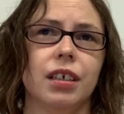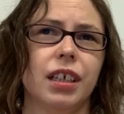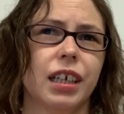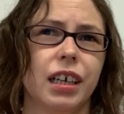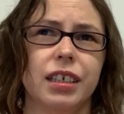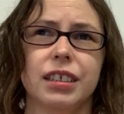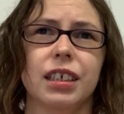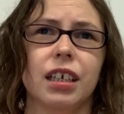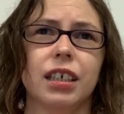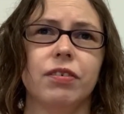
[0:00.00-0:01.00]
like, it's
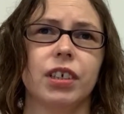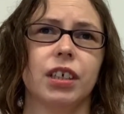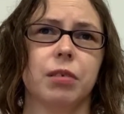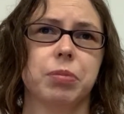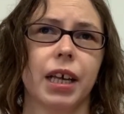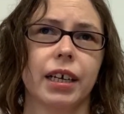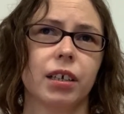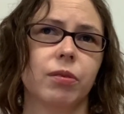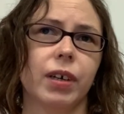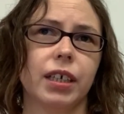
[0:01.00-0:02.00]
not even a
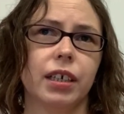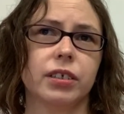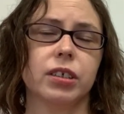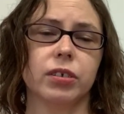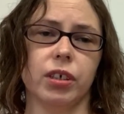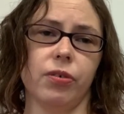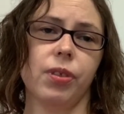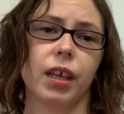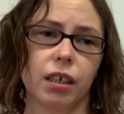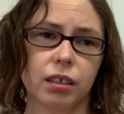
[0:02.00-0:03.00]
black and white yes or no
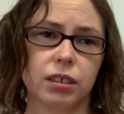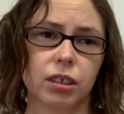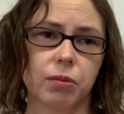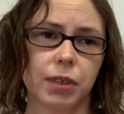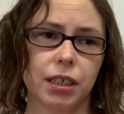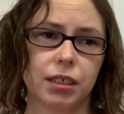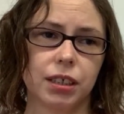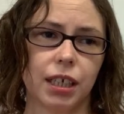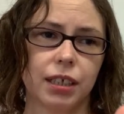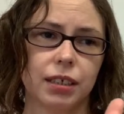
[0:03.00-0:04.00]
thing so much
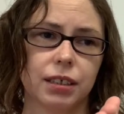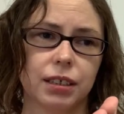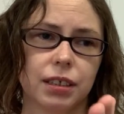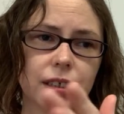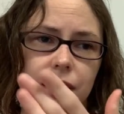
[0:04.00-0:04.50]
as